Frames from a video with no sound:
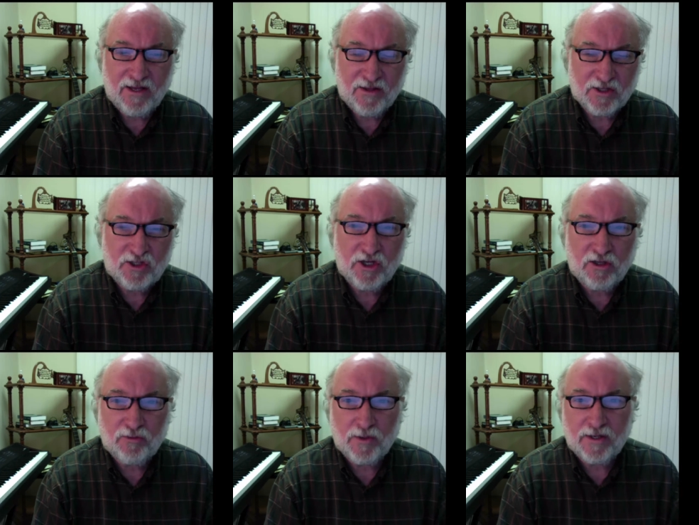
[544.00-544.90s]
The
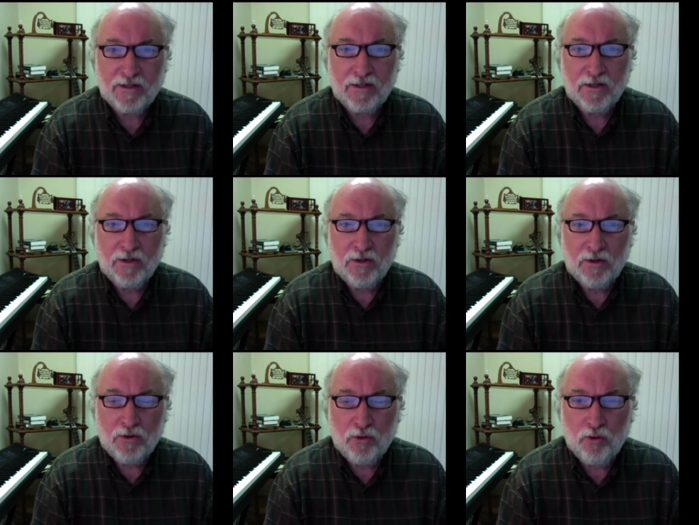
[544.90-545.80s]
children
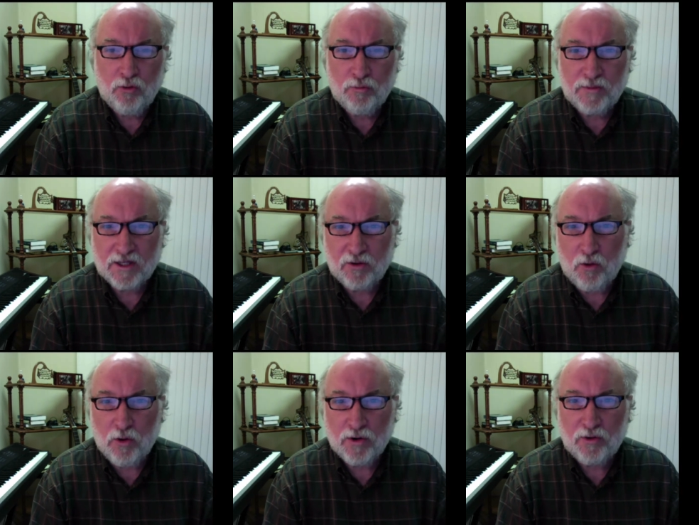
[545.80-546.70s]
whom the
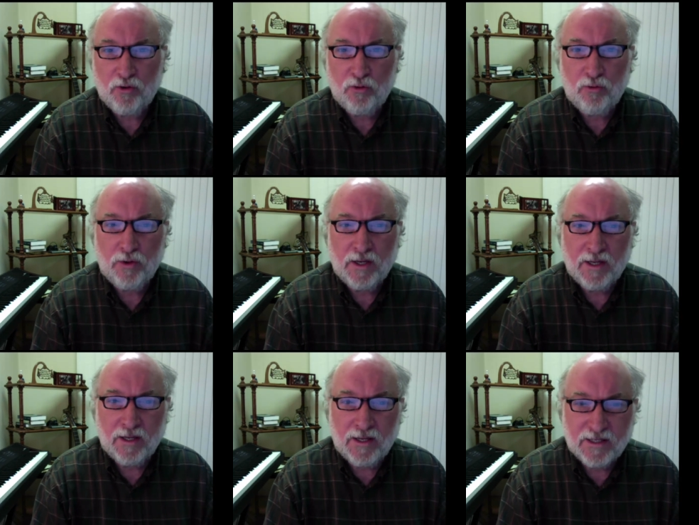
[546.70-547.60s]
Lord, who
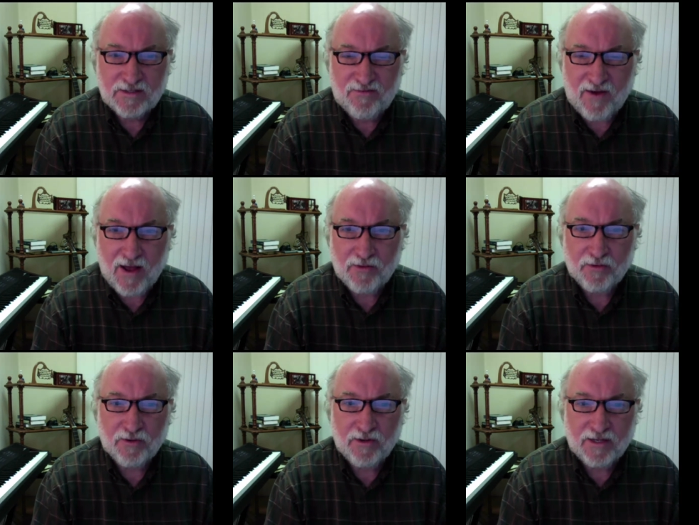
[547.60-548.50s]
his
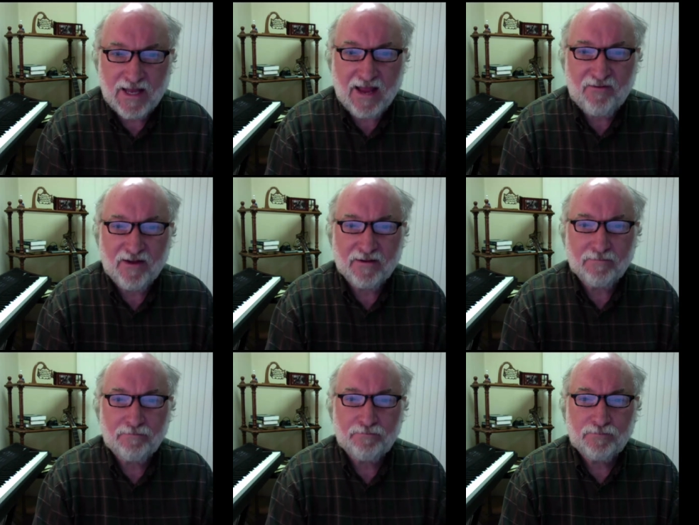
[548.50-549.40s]
Father gave
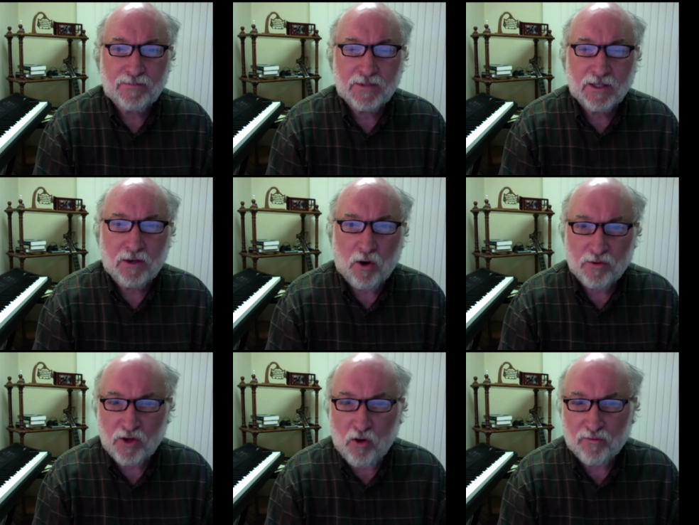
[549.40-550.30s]
him, are
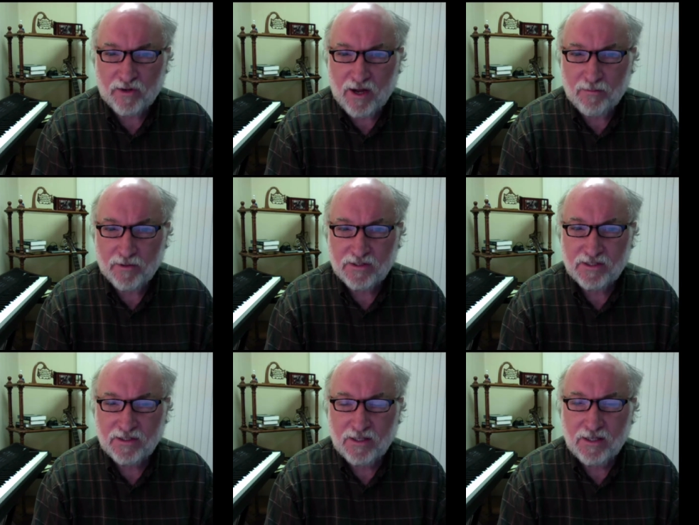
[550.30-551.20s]
the overcomers.
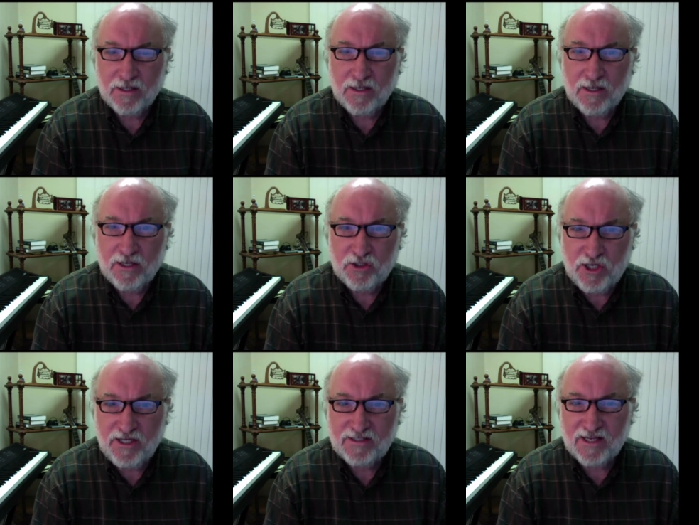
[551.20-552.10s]

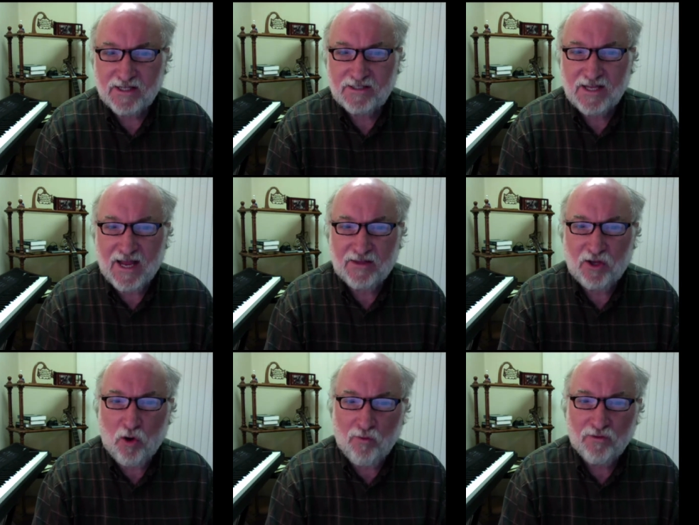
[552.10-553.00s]
Jesus and
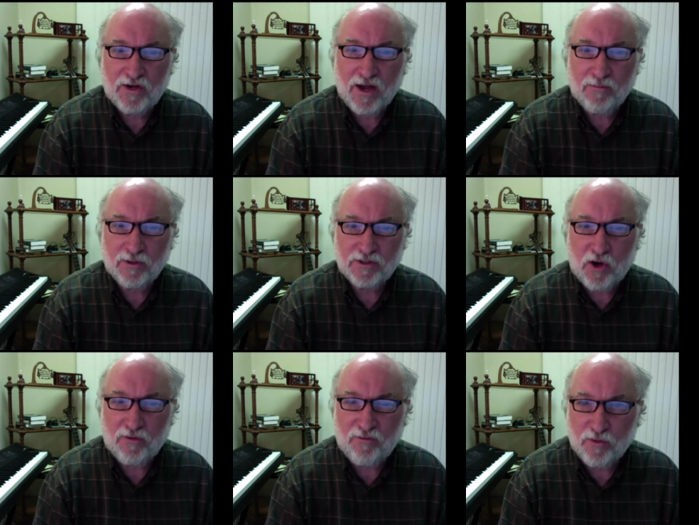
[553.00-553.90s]
the overcomers
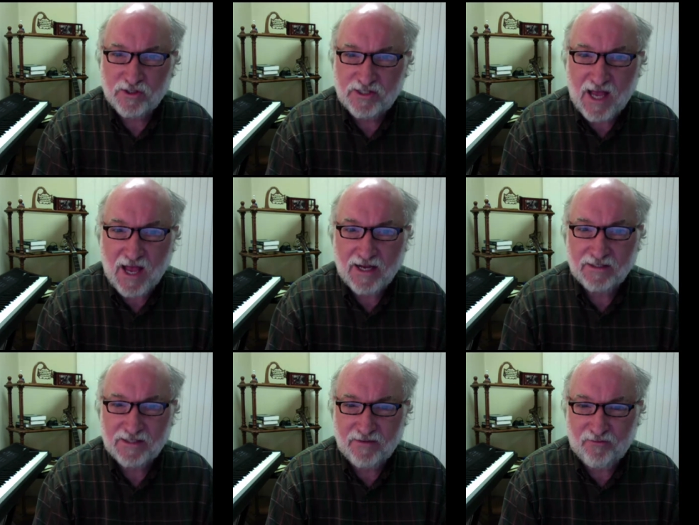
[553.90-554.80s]
are for
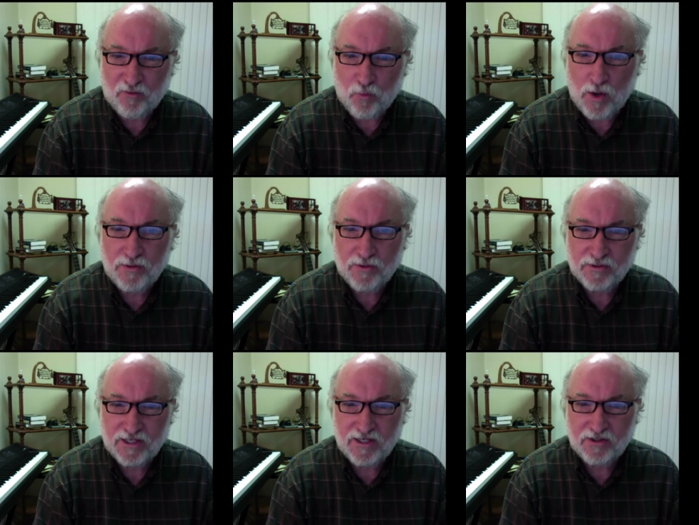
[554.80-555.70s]
signs and for
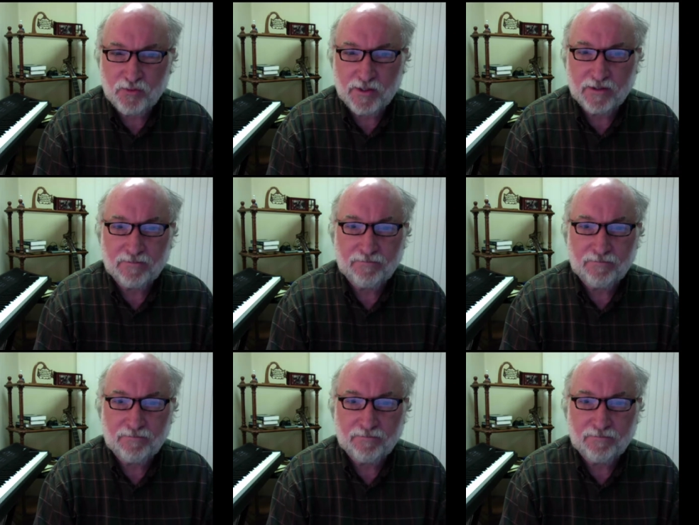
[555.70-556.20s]
wonders in Israel.